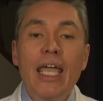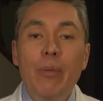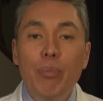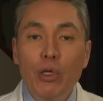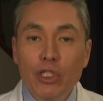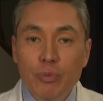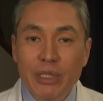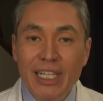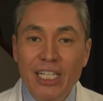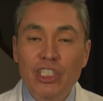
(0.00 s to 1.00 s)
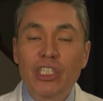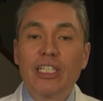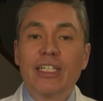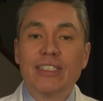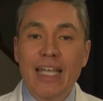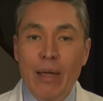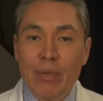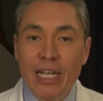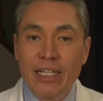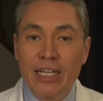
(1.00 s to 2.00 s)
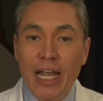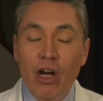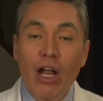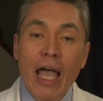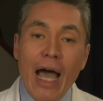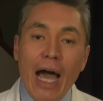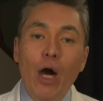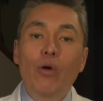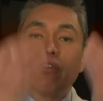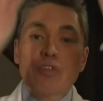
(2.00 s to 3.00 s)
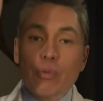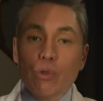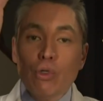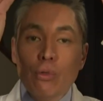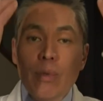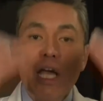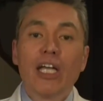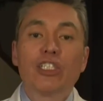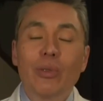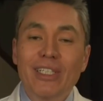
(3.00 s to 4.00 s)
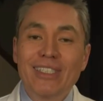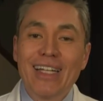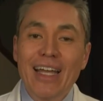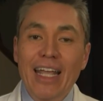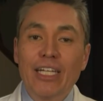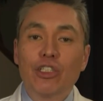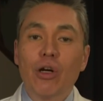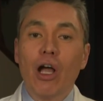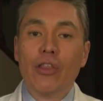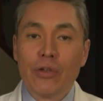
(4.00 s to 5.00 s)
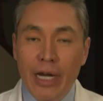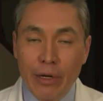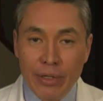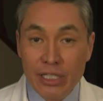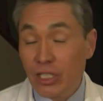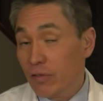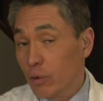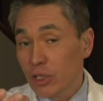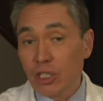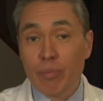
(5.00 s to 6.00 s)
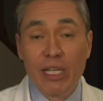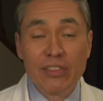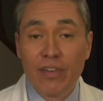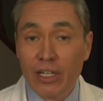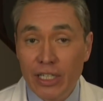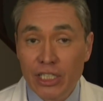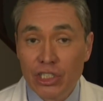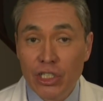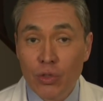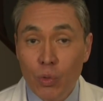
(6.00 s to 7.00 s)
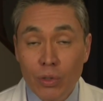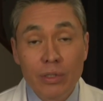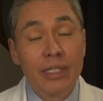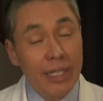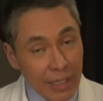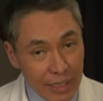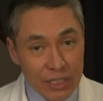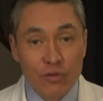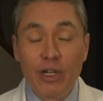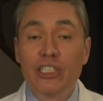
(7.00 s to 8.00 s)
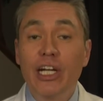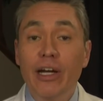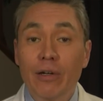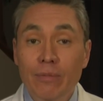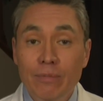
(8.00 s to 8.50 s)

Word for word: It pulls potentially contaminated air out of the room so it does not enter other areas. And of course, the best ventilation in the world is fresh air.